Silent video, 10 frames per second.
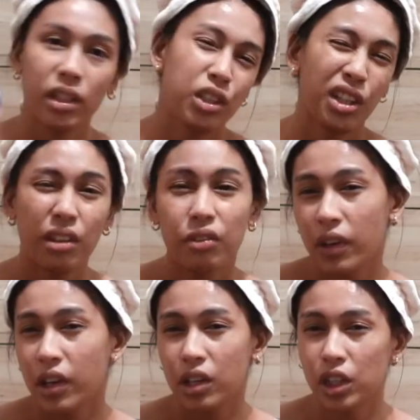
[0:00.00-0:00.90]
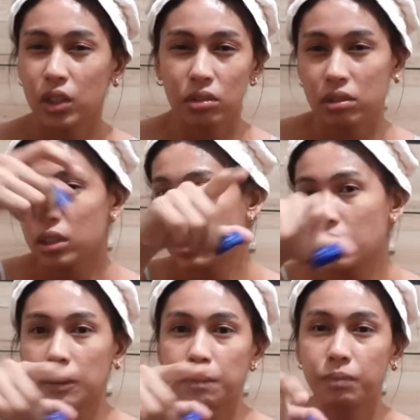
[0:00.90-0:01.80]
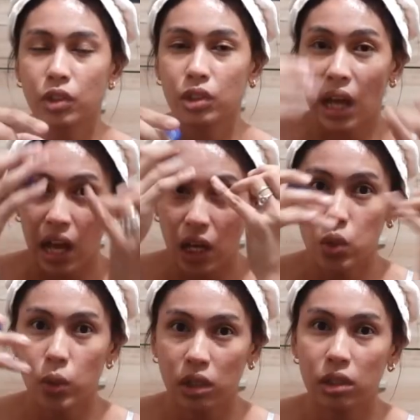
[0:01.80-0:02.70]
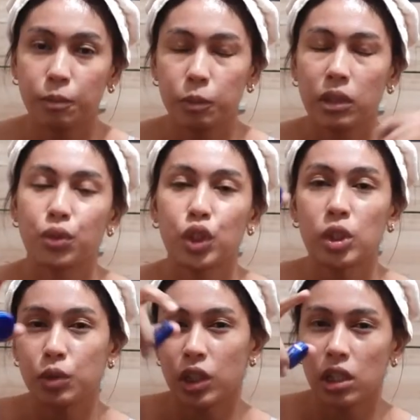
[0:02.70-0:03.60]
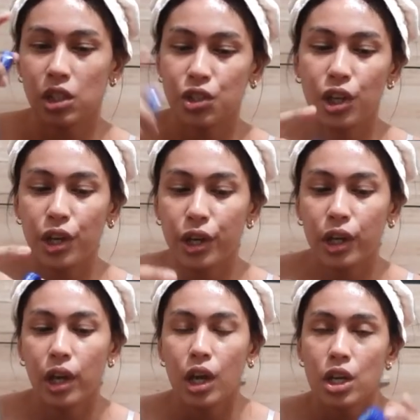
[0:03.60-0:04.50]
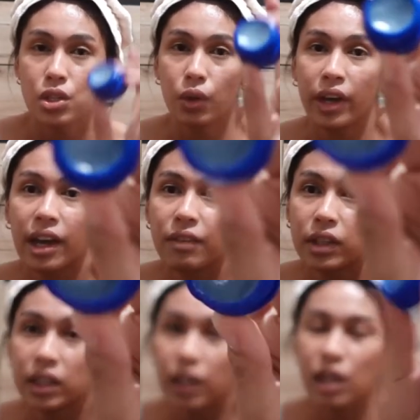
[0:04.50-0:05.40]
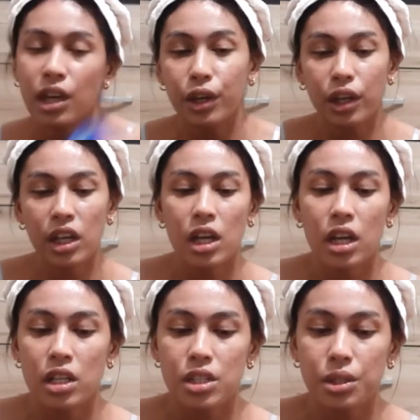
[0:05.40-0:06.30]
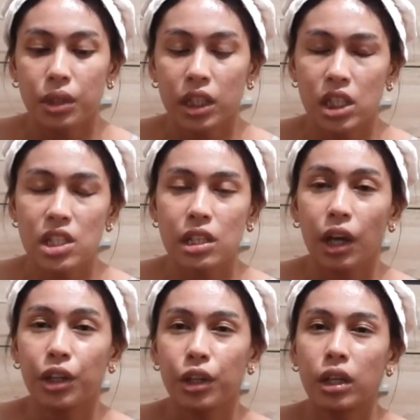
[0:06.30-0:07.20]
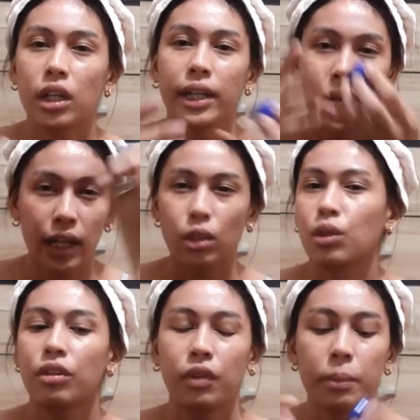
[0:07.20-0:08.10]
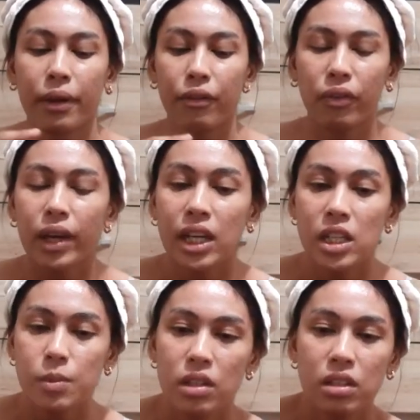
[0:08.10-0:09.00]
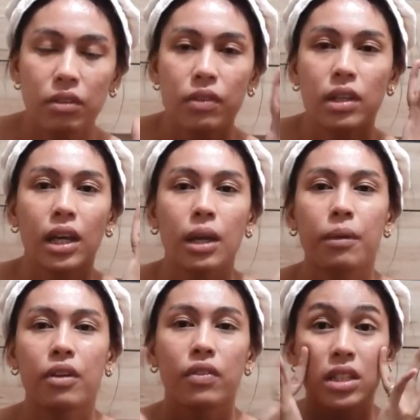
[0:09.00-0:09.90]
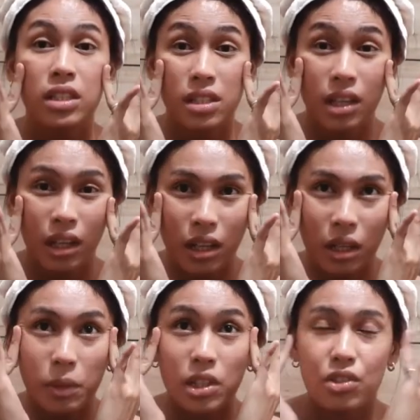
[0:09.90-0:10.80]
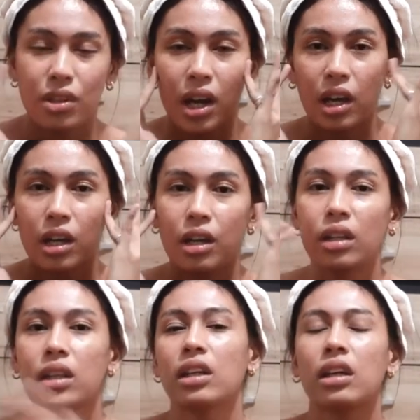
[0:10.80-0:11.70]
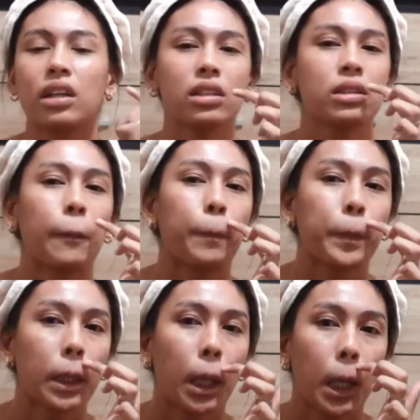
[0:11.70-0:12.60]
dirty finger to the actual petroleum jelly jar. So I have it like here, so I just lather that all over my face because I feel like my face is getting a bit drier, and then I got some